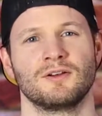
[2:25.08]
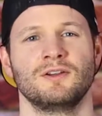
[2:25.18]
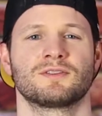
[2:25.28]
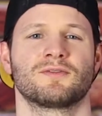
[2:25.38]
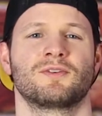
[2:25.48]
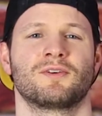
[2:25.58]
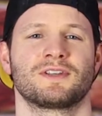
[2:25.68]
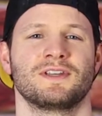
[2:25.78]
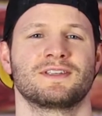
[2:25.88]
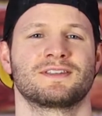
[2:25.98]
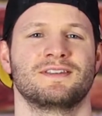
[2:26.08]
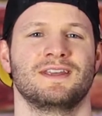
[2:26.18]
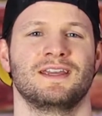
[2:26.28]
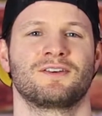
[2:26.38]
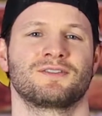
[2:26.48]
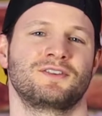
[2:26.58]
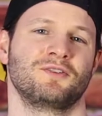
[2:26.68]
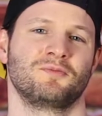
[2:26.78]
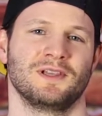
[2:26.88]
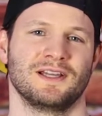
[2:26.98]
good news of course is they
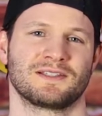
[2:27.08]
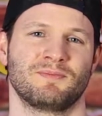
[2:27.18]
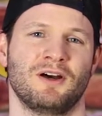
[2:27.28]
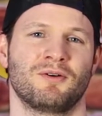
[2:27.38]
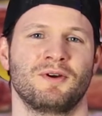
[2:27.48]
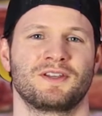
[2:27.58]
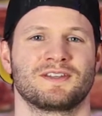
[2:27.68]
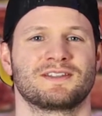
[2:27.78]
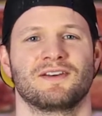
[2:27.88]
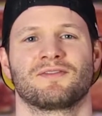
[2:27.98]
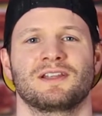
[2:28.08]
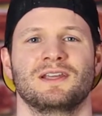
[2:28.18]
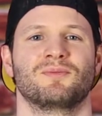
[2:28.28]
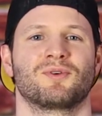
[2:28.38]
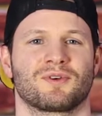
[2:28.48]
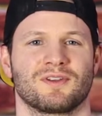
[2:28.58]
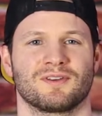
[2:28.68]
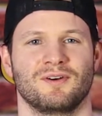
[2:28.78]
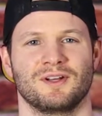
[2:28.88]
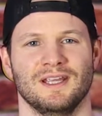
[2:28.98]
consume less power, which is definitely
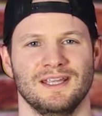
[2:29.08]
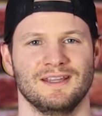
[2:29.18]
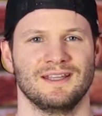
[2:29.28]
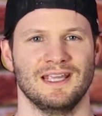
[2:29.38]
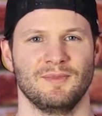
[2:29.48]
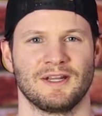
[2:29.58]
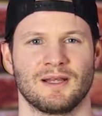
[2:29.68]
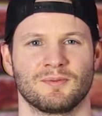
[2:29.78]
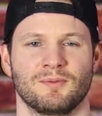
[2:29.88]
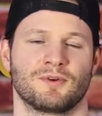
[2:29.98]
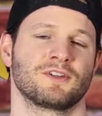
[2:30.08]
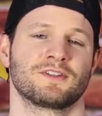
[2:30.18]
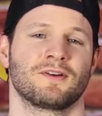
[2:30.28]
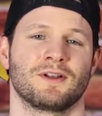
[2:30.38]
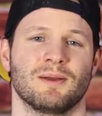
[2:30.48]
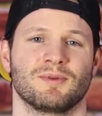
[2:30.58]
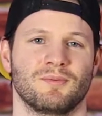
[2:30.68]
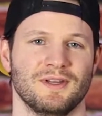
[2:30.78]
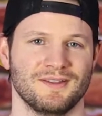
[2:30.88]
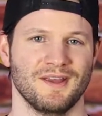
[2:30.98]
important on a gaming laptop or just on a laptop in